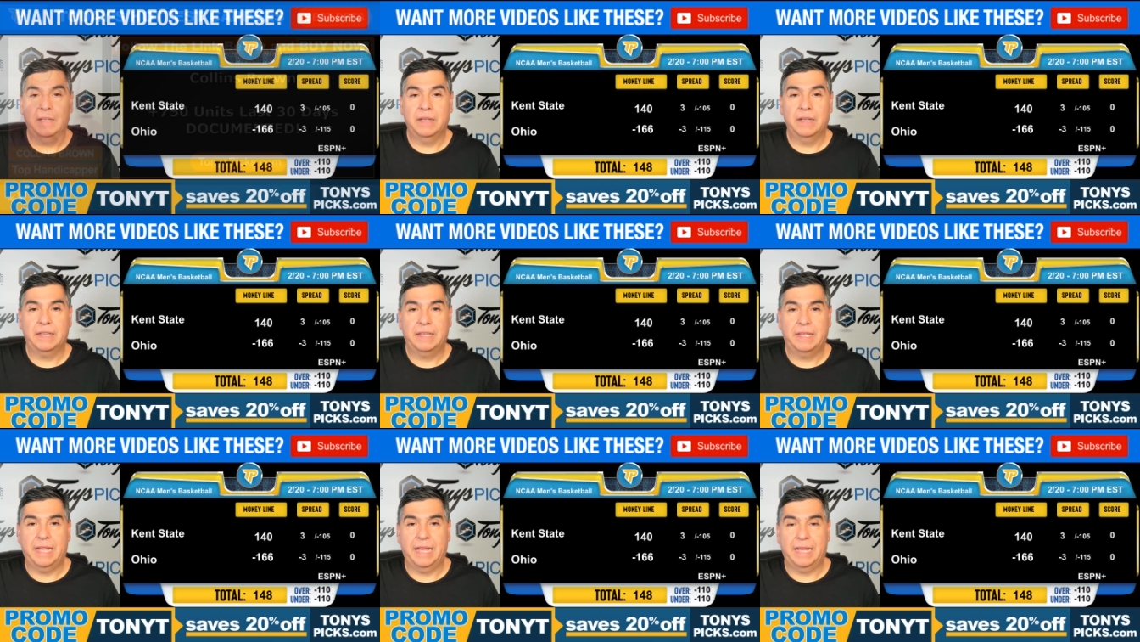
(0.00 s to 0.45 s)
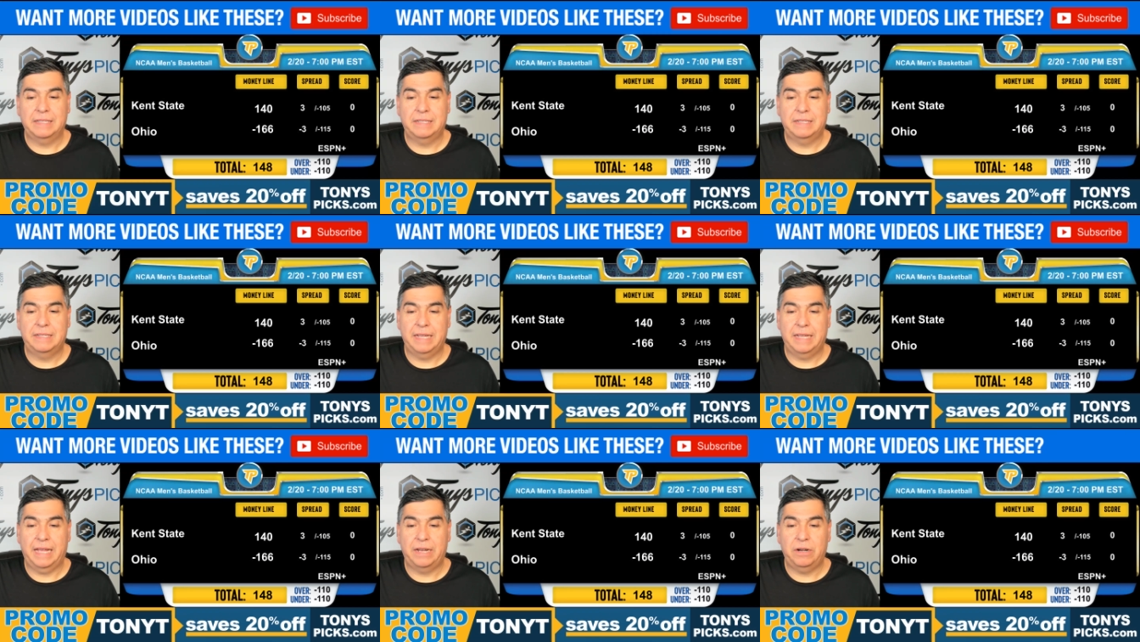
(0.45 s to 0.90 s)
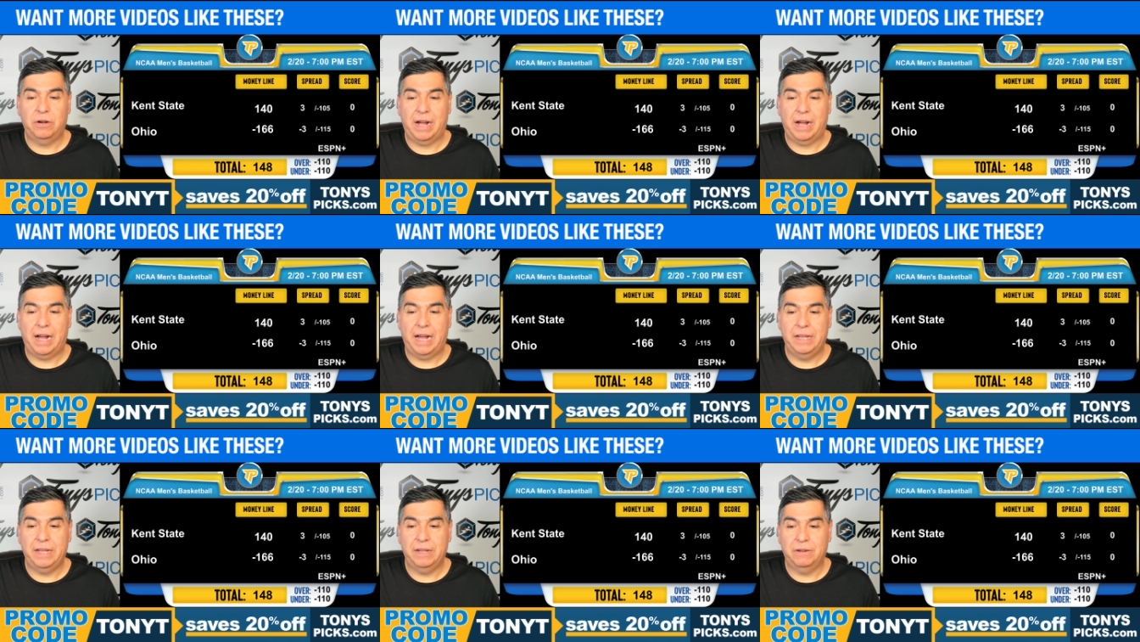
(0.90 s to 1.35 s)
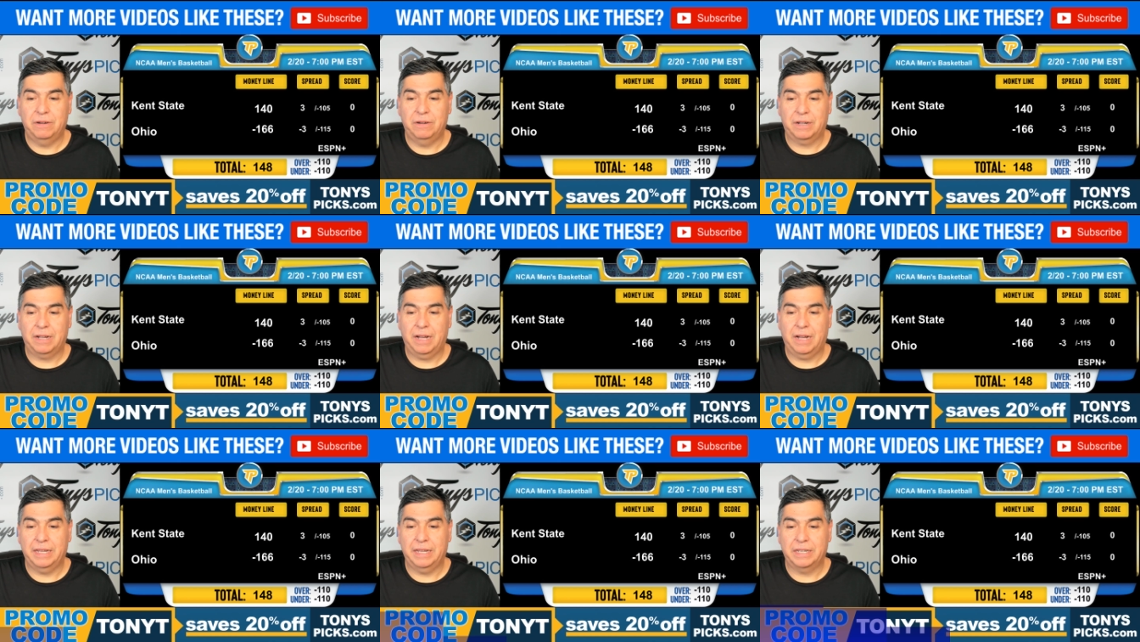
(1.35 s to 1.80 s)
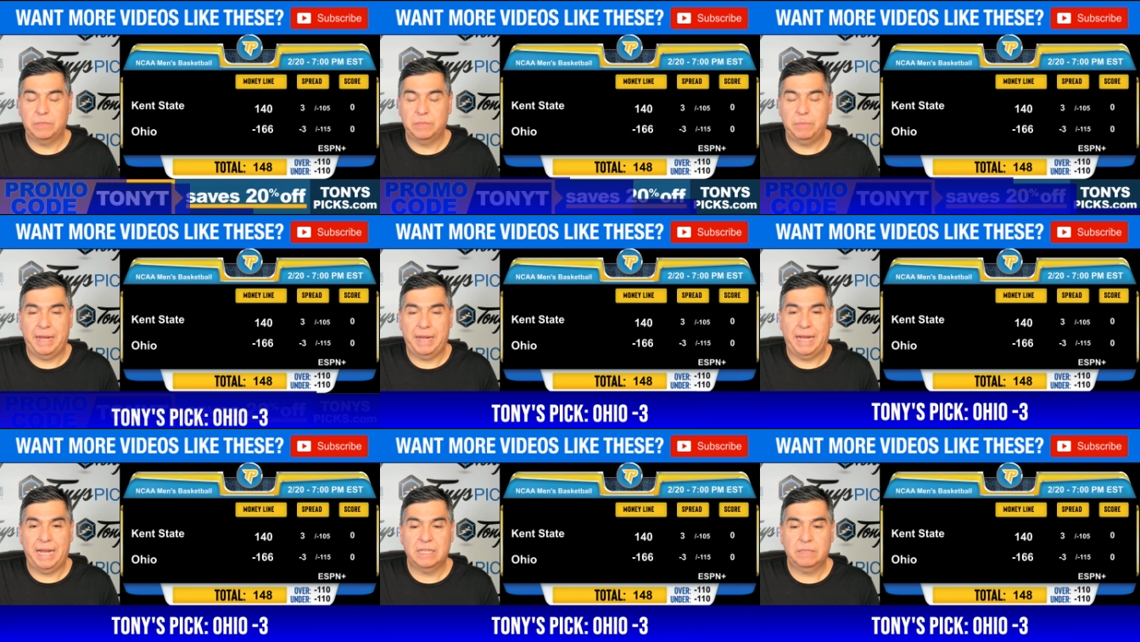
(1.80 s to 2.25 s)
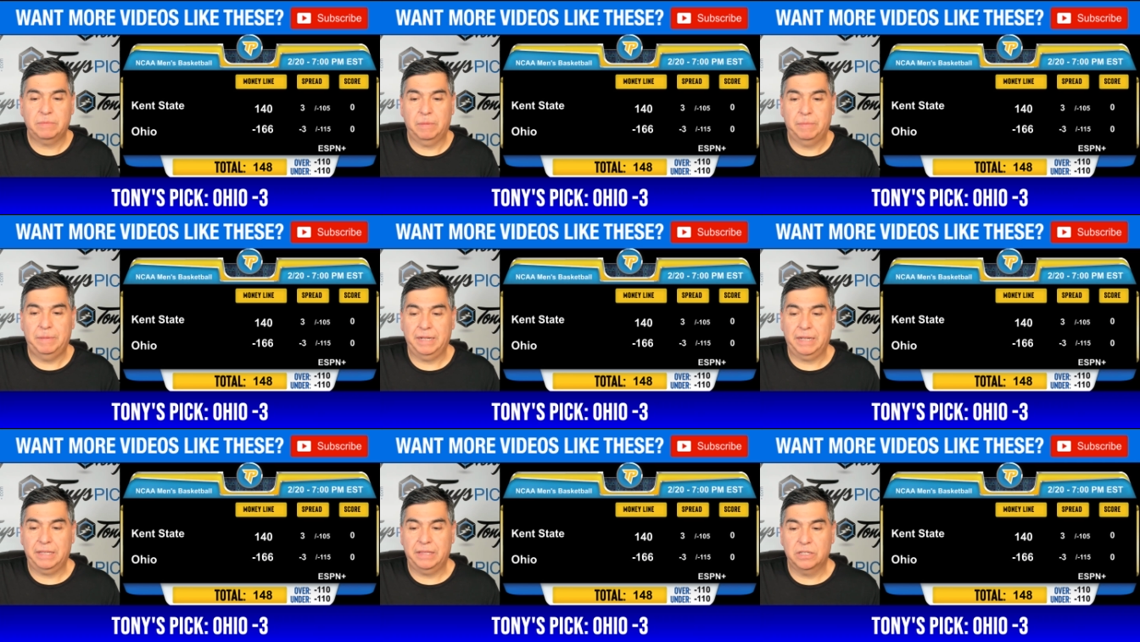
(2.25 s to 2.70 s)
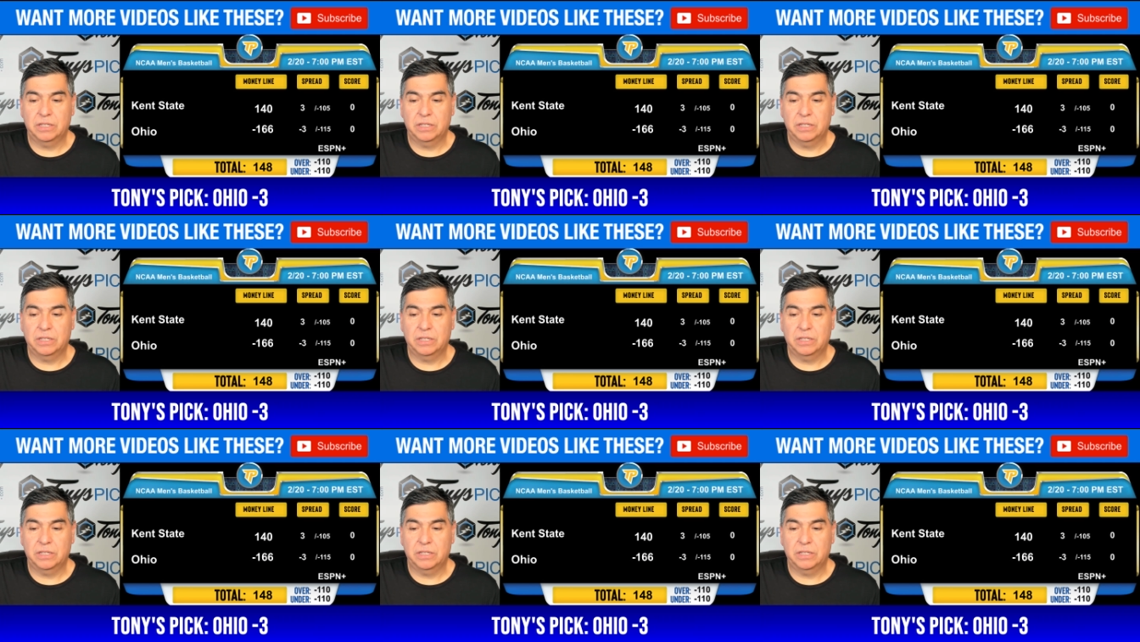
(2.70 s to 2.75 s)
Kent and Ohio college basketball pick.